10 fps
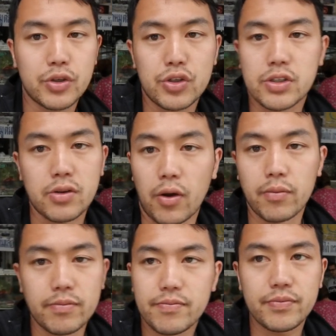you just
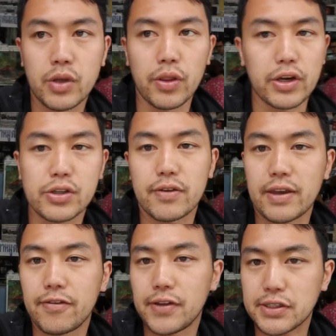don't let yourself
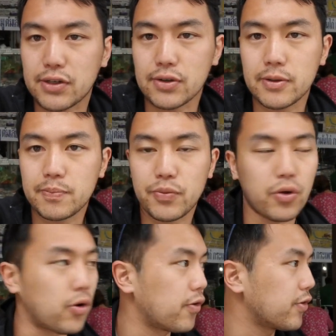get flustered
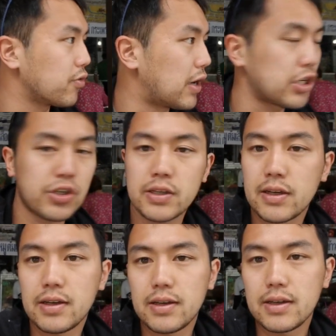or feel rushed
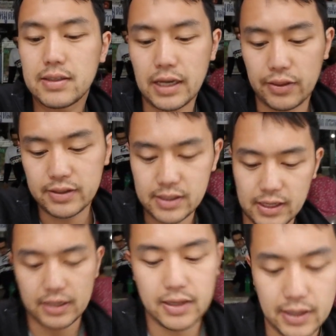down this
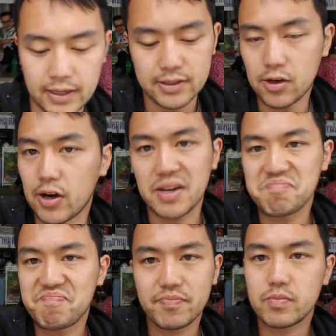thing, and it's all right.
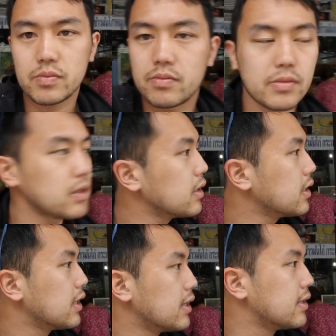
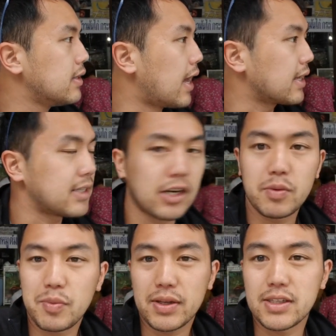Not a
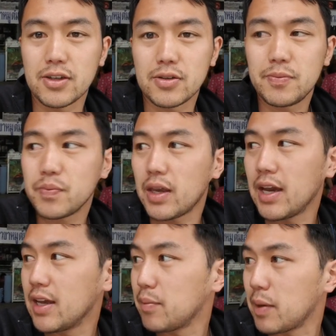terribly big deal,
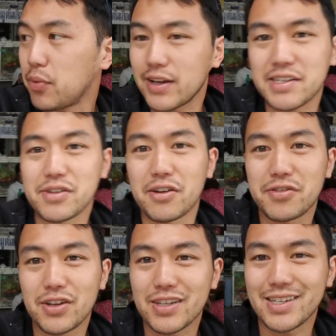and my brakes have not
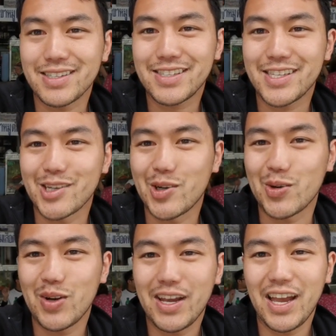failed yet, so
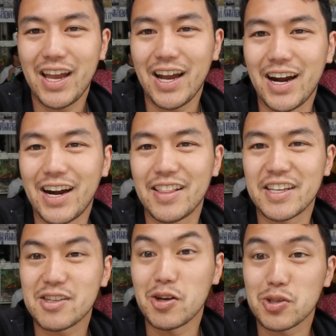
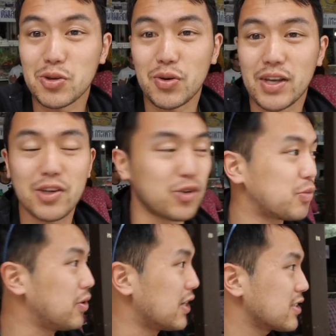that's also a huge
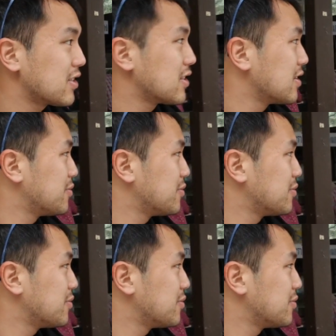plus.